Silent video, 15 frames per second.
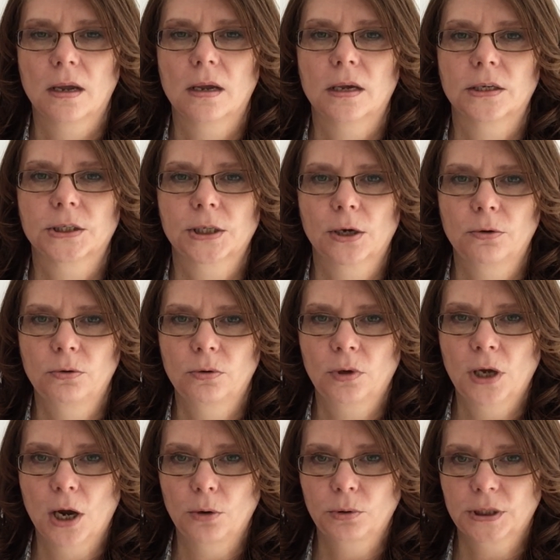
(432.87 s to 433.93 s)
So
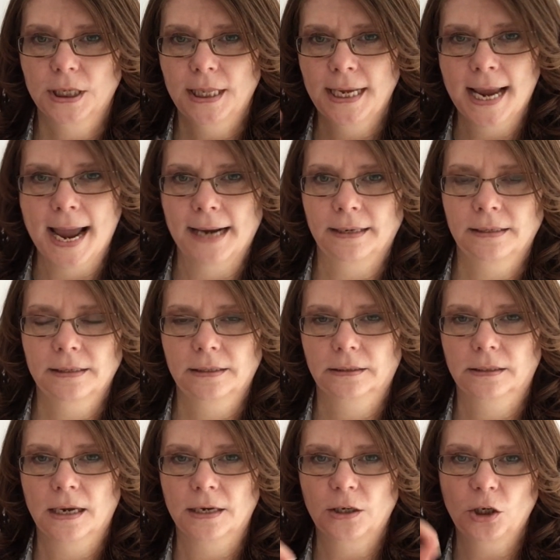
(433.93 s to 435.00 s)
go to the end,
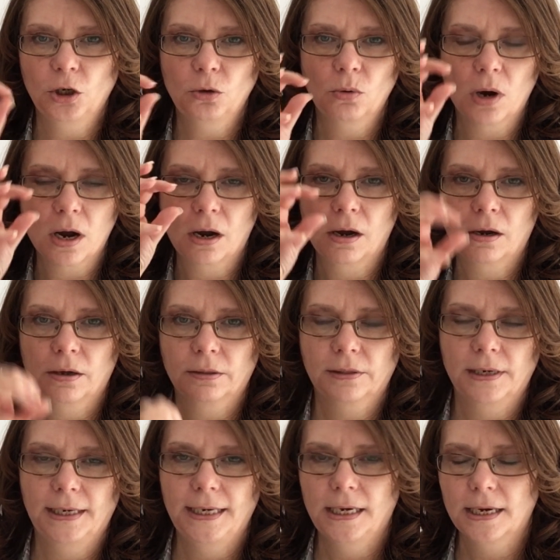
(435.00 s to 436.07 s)
like you are the
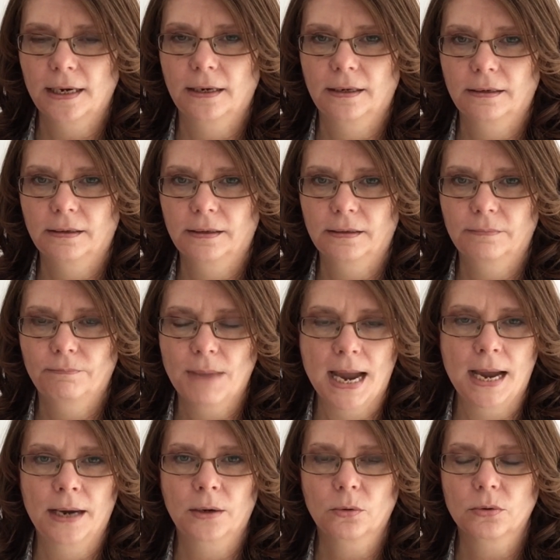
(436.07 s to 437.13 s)
leading
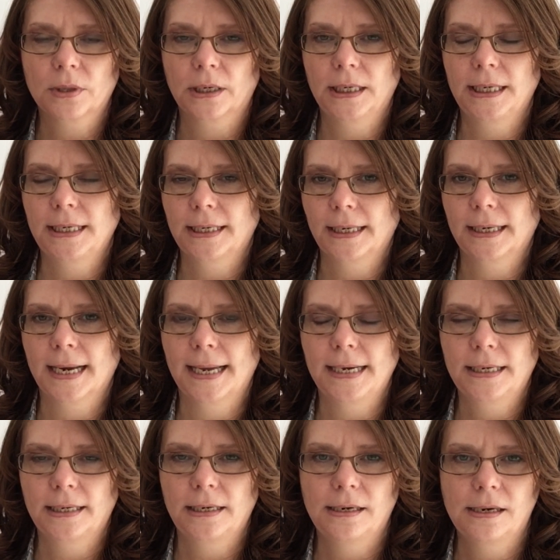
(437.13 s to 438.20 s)
man or the leading
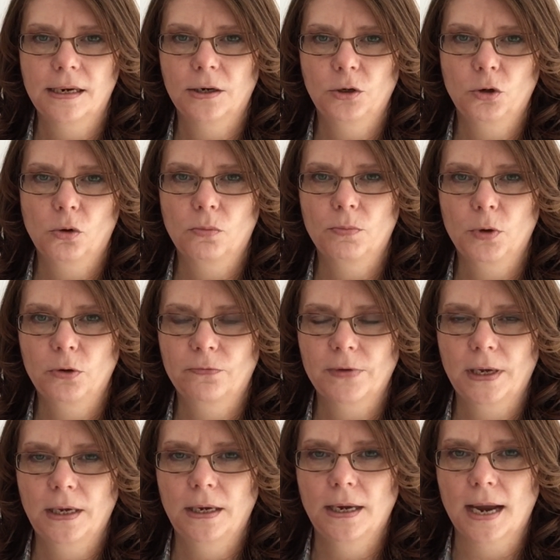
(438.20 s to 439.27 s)
lady in your
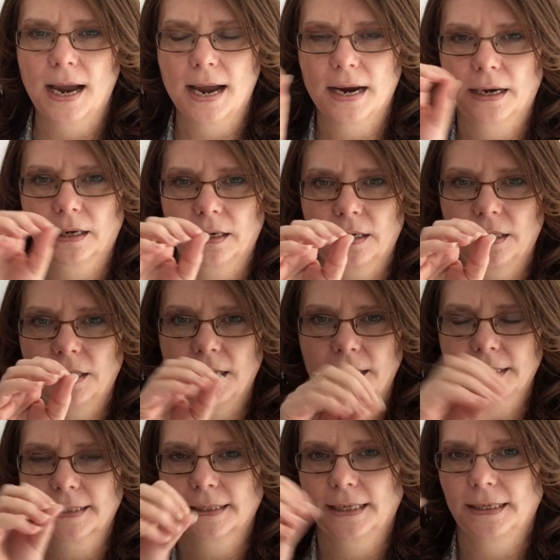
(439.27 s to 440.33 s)
movie, and
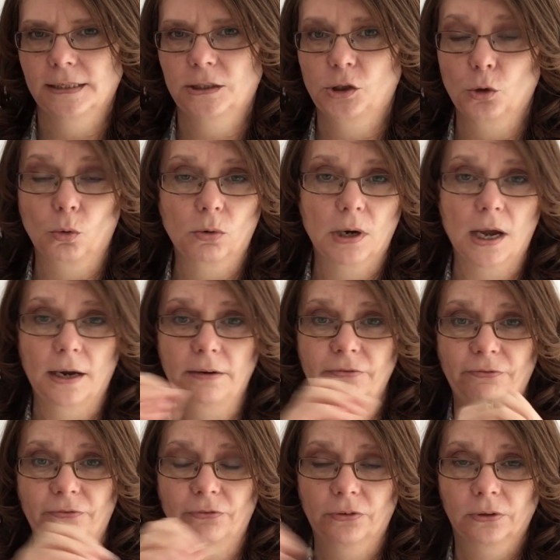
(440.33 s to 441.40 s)
this is your
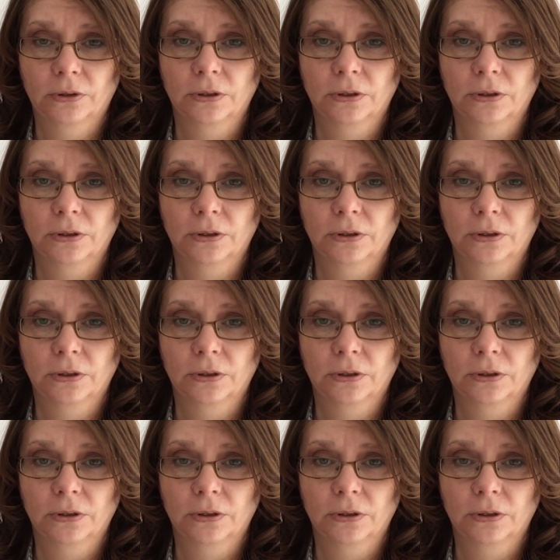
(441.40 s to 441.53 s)
life,